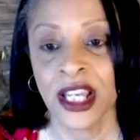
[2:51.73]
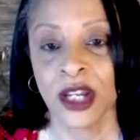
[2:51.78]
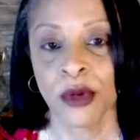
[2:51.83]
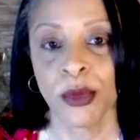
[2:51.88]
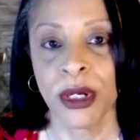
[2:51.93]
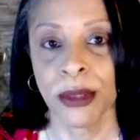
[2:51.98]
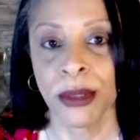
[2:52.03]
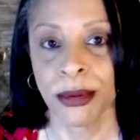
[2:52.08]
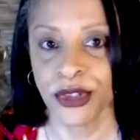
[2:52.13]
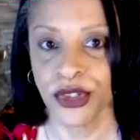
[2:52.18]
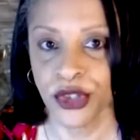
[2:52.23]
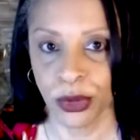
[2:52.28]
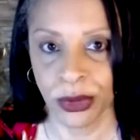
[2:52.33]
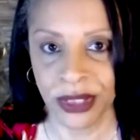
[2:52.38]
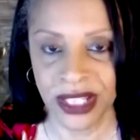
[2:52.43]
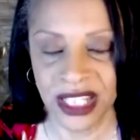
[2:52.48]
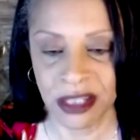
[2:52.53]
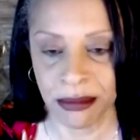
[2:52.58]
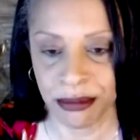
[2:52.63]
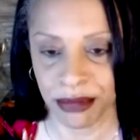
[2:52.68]
We were
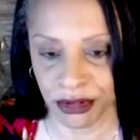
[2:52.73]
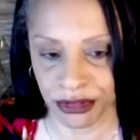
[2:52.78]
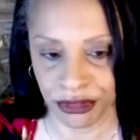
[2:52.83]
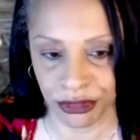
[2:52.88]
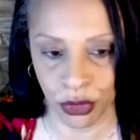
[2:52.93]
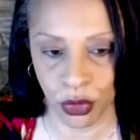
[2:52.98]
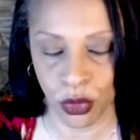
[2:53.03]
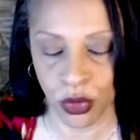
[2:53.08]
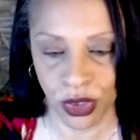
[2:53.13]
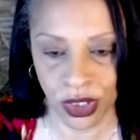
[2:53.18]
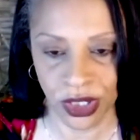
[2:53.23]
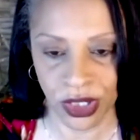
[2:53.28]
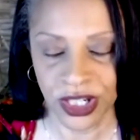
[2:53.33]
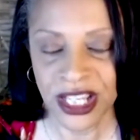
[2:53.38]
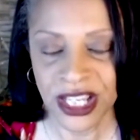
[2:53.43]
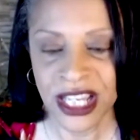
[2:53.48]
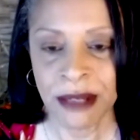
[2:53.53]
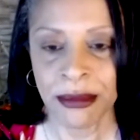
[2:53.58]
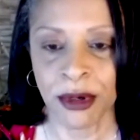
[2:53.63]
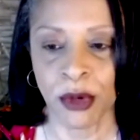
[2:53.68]
doing it before,
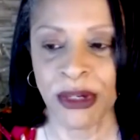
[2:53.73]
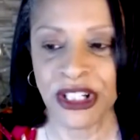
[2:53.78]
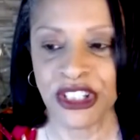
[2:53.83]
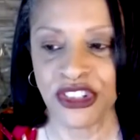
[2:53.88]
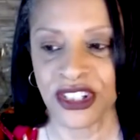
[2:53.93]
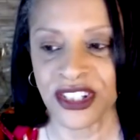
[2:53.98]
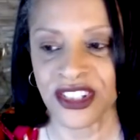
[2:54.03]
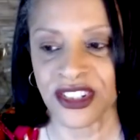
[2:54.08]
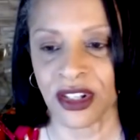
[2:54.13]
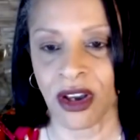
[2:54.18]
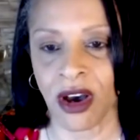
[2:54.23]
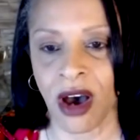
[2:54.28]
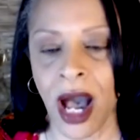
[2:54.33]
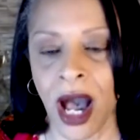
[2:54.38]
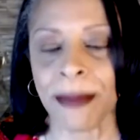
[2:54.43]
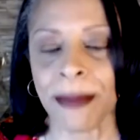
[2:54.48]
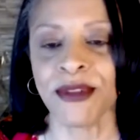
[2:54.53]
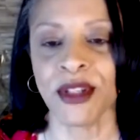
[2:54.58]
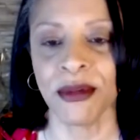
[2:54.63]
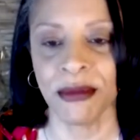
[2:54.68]
but we just
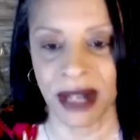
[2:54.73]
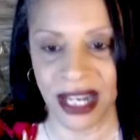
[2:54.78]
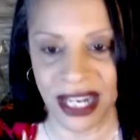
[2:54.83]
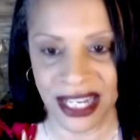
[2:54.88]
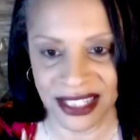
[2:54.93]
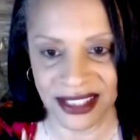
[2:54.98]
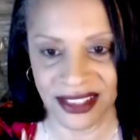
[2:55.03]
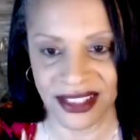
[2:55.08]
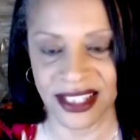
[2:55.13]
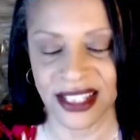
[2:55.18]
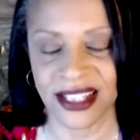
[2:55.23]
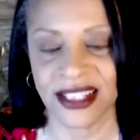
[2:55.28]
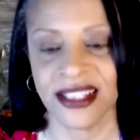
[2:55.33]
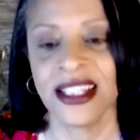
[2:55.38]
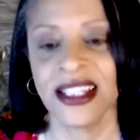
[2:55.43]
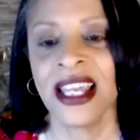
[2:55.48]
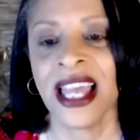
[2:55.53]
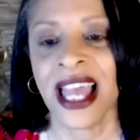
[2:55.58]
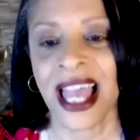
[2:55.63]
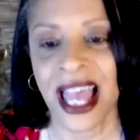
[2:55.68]
optimized it
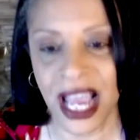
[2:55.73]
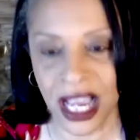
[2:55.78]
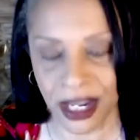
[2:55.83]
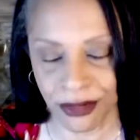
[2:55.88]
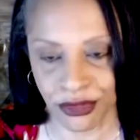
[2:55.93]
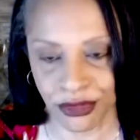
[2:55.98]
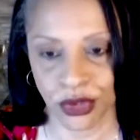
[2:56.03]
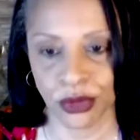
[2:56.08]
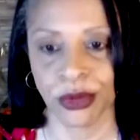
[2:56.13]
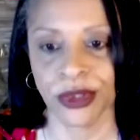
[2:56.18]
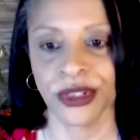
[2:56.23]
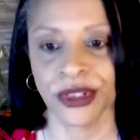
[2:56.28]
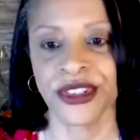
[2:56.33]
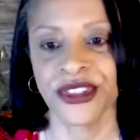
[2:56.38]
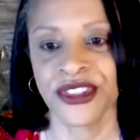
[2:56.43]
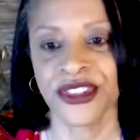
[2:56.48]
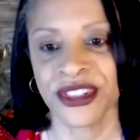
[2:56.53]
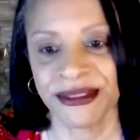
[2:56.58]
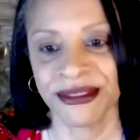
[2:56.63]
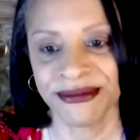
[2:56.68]

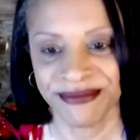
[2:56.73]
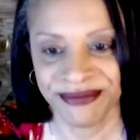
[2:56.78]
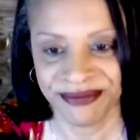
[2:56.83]
afterwards.